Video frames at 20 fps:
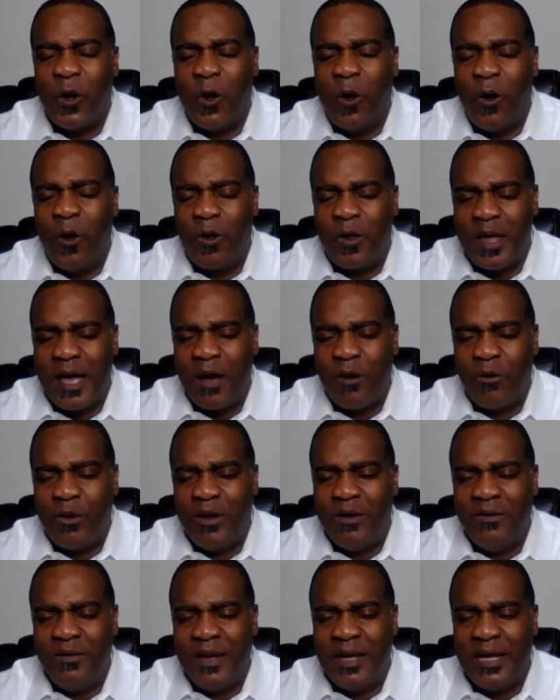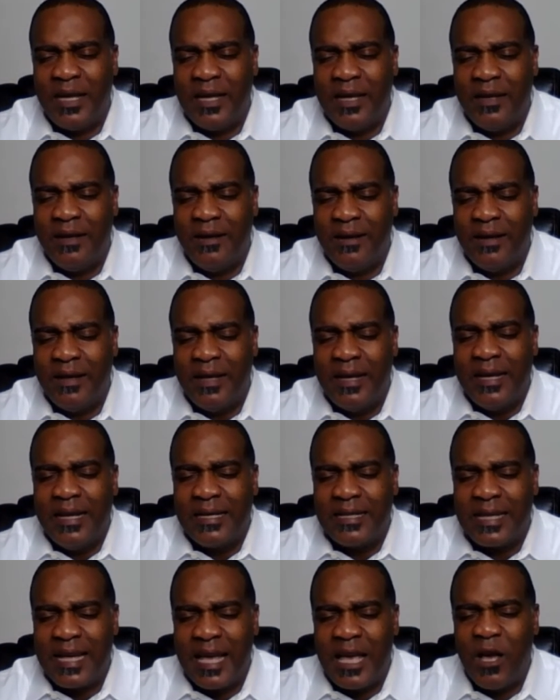all that we need
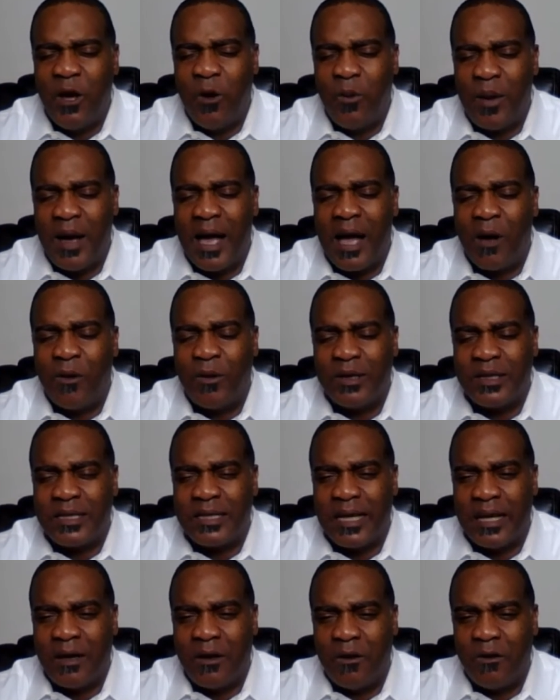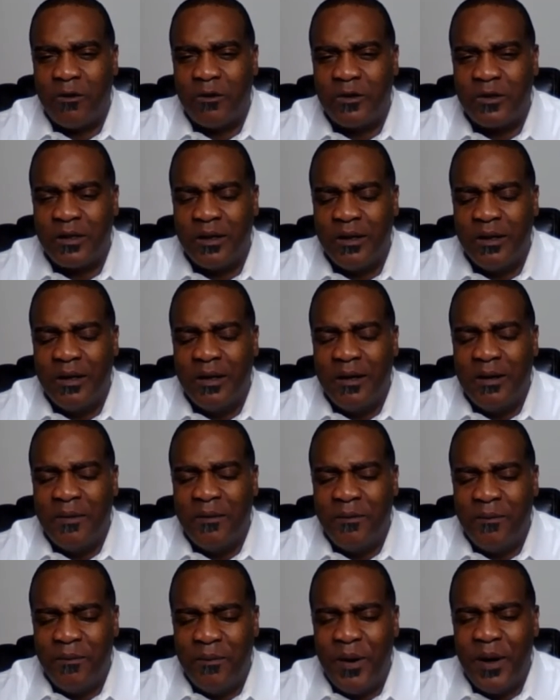to help ourselves,
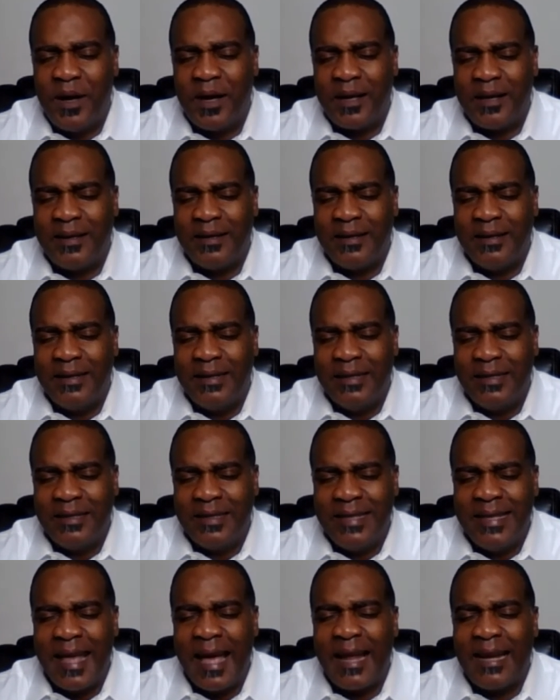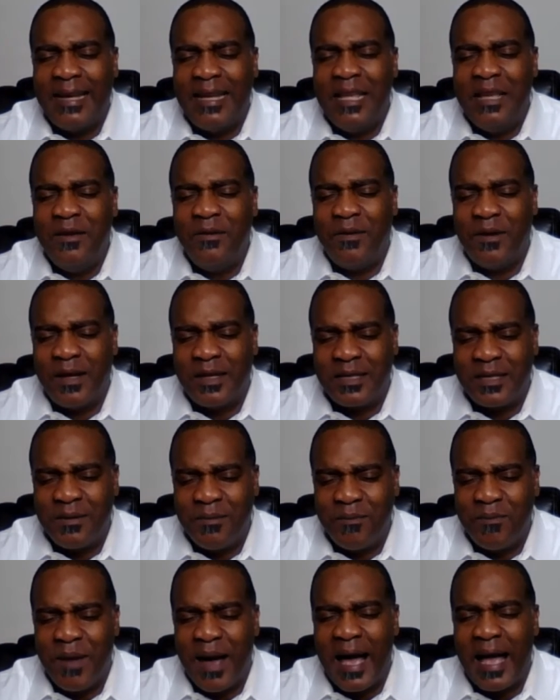but not leave
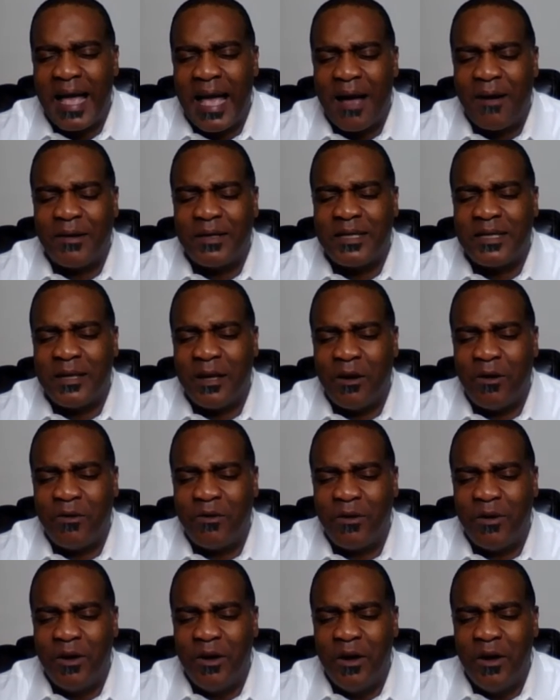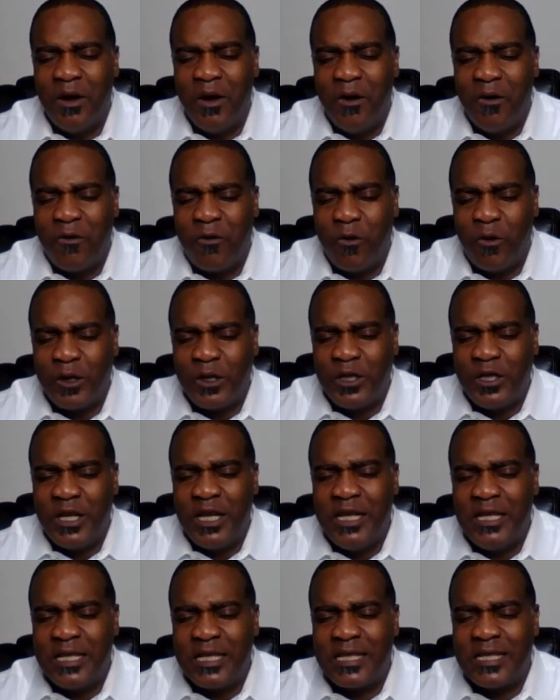us by ourselves. For
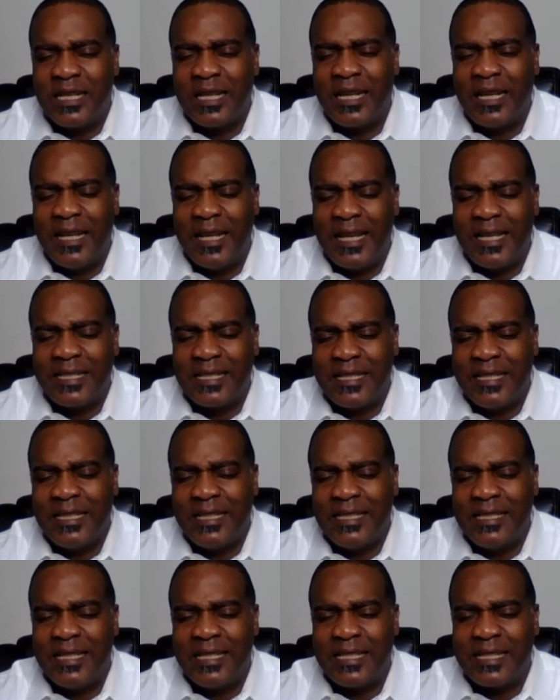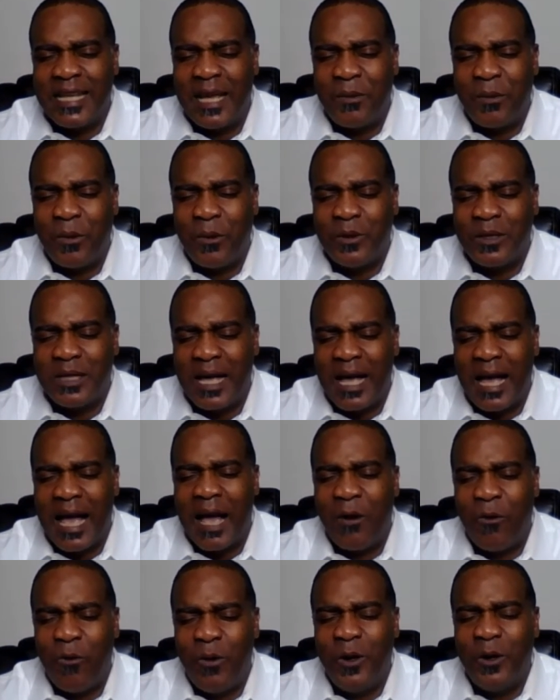Jesus declares to his disciples,
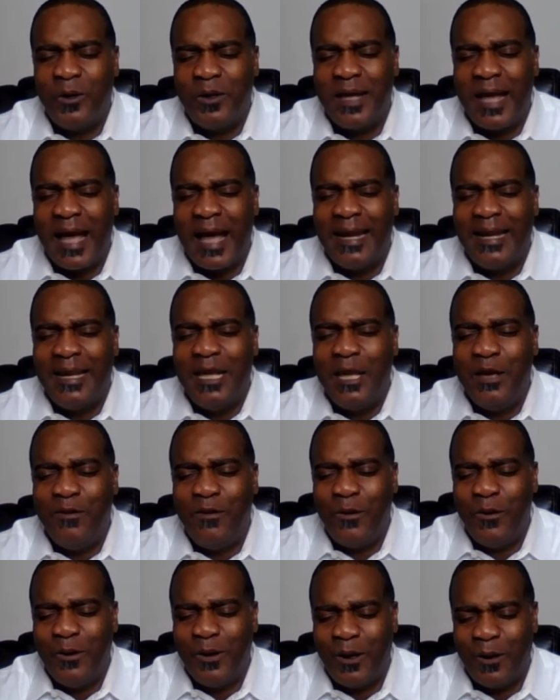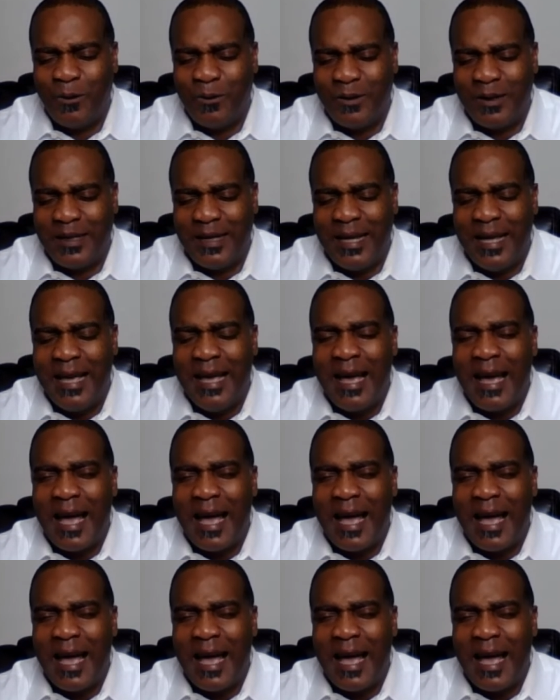I will not leave you lonely.